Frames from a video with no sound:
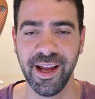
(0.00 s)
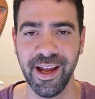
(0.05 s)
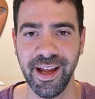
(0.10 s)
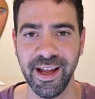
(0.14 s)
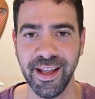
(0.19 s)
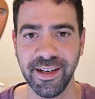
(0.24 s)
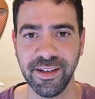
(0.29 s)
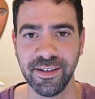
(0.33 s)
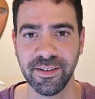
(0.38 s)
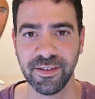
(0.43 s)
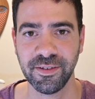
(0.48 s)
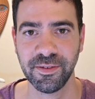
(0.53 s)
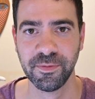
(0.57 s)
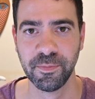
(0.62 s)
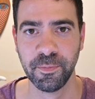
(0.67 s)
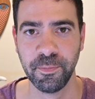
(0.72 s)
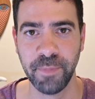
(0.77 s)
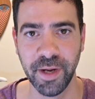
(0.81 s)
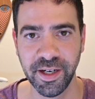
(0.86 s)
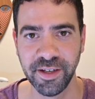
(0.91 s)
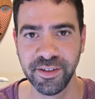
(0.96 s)
and
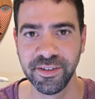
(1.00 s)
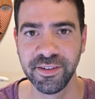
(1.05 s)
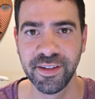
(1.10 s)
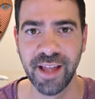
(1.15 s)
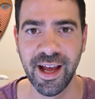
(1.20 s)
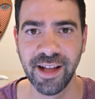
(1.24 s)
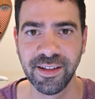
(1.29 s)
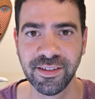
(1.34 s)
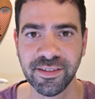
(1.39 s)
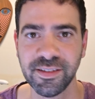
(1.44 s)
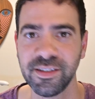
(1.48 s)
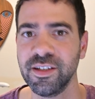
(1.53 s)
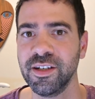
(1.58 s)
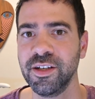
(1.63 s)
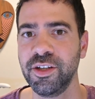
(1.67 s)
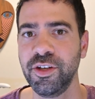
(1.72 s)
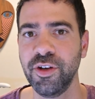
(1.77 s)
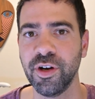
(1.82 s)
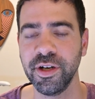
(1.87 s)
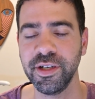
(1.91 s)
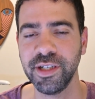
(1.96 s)
better than that,
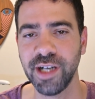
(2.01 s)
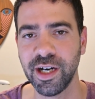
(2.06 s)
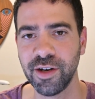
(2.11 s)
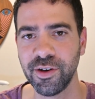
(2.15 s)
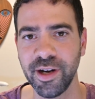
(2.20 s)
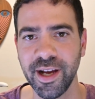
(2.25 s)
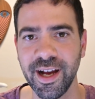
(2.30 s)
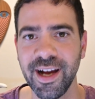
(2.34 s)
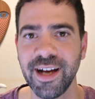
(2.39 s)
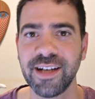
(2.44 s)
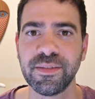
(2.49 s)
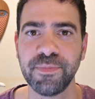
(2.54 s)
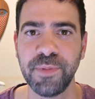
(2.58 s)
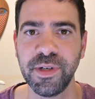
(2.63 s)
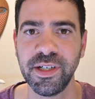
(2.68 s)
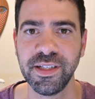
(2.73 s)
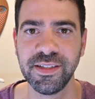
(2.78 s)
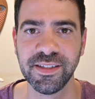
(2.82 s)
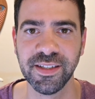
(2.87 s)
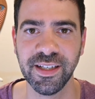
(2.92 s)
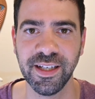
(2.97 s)
you are now
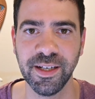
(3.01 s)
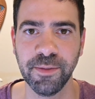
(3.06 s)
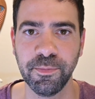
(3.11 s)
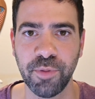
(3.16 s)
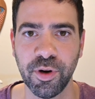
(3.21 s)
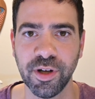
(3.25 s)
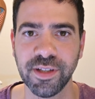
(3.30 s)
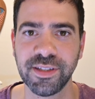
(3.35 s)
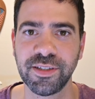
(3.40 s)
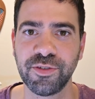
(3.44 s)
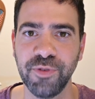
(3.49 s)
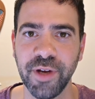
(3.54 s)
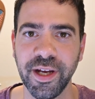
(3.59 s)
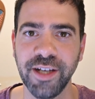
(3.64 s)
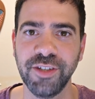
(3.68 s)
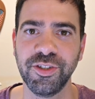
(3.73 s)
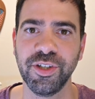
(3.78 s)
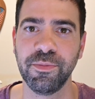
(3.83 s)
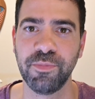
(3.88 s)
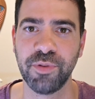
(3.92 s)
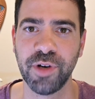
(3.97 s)
experts in pods
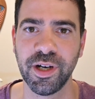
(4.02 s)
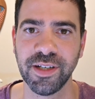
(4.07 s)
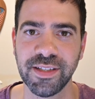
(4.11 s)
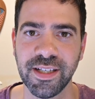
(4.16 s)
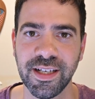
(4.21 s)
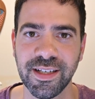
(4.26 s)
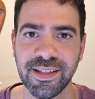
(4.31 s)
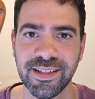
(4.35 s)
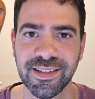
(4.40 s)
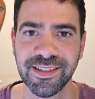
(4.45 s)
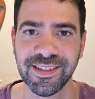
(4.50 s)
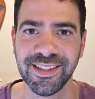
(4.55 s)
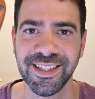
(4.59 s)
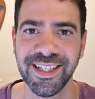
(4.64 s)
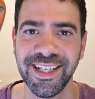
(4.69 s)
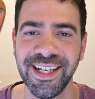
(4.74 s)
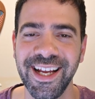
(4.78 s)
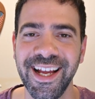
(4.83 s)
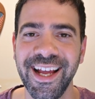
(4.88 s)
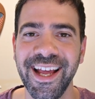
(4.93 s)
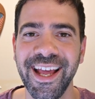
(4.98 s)
creation process.
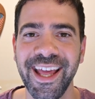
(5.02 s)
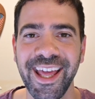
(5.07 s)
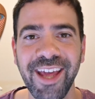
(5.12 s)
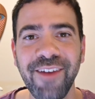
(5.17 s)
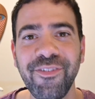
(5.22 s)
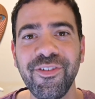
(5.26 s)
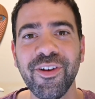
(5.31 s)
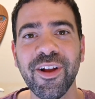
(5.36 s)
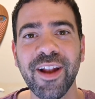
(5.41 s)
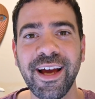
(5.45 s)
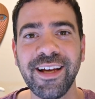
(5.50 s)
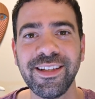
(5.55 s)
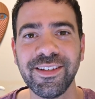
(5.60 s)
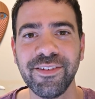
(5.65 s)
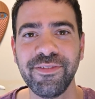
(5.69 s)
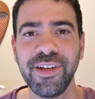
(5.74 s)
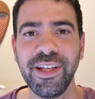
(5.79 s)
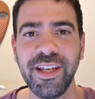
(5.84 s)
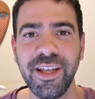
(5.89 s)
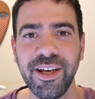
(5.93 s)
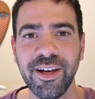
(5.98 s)
If you like the
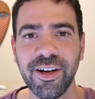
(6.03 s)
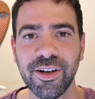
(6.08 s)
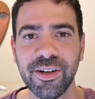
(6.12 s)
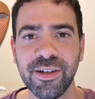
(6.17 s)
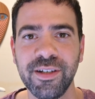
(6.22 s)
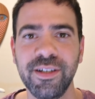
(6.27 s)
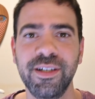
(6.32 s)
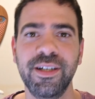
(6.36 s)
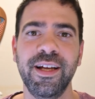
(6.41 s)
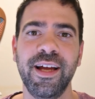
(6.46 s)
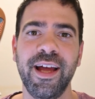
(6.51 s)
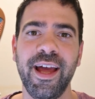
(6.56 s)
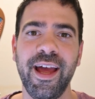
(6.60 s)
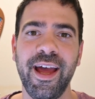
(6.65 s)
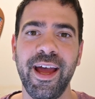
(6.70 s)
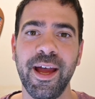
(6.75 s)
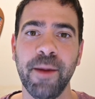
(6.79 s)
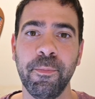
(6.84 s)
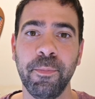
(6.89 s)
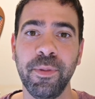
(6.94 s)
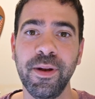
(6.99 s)
video,
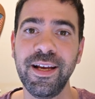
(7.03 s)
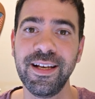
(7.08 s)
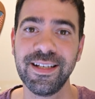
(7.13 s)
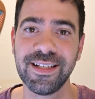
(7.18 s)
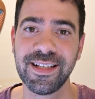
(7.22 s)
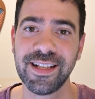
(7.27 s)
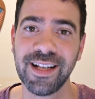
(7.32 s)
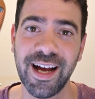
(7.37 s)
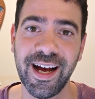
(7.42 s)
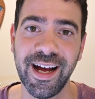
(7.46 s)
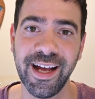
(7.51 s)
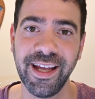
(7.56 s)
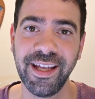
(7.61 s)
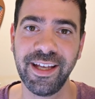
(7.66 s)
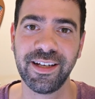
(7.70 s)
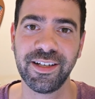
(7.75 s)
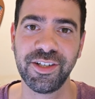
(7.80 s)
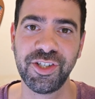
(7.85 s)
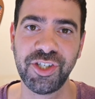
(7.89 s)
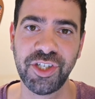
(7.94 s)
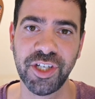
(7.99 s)
uh, please
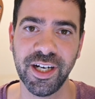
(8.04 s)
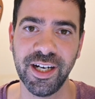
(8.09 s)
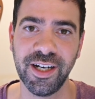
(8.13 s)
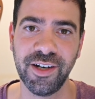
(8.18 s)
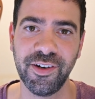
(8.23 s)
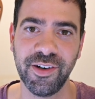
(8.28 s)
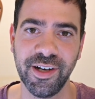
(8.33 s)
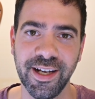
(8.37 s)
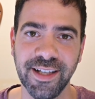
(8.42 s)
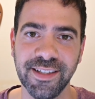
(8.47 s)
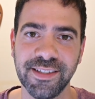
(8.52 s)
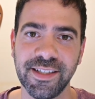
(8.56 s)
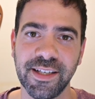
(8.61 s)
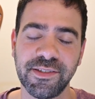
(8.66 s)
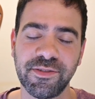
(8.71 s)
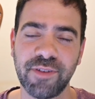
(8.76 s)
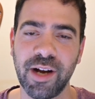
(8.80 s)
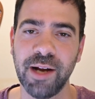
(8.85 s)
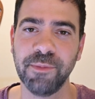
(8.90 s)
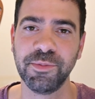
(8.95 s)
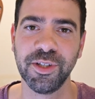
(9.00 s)
like, share and
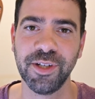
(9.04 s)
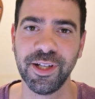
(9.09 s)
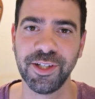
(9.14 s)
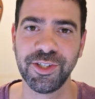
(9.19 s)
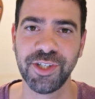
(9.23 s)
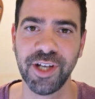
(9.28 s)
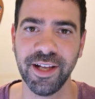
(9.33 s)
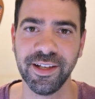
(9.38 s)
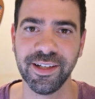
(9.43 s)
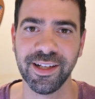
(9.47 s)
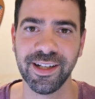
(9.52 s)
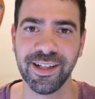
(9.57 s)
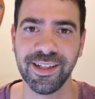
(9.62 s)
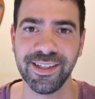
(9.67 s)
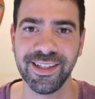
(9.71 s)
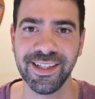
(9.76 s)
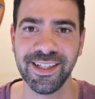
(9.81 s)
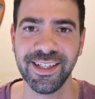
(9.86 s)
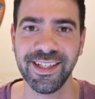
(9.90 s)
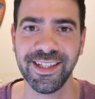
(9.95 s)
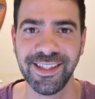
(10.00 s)
subscribe to the channel.
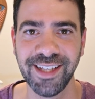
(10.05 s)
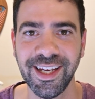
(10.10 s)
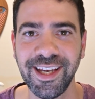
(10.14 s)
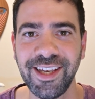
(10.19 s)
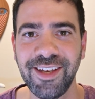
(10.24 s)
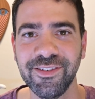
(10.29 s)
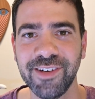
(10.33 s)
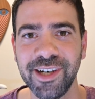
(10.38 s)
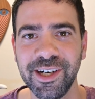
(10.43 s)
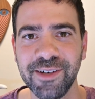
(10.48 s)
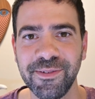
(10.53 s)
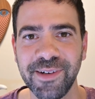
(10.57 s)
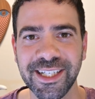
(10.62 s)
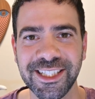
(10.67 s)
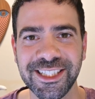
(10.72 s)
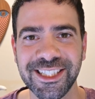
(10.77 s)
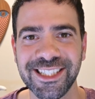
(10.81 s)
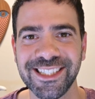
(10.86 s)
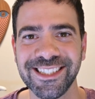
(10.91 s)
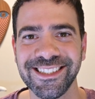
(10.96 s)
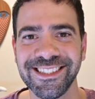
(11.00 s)
Thank you very
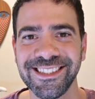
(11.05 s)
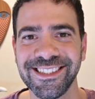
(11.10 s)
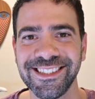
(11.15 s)
much.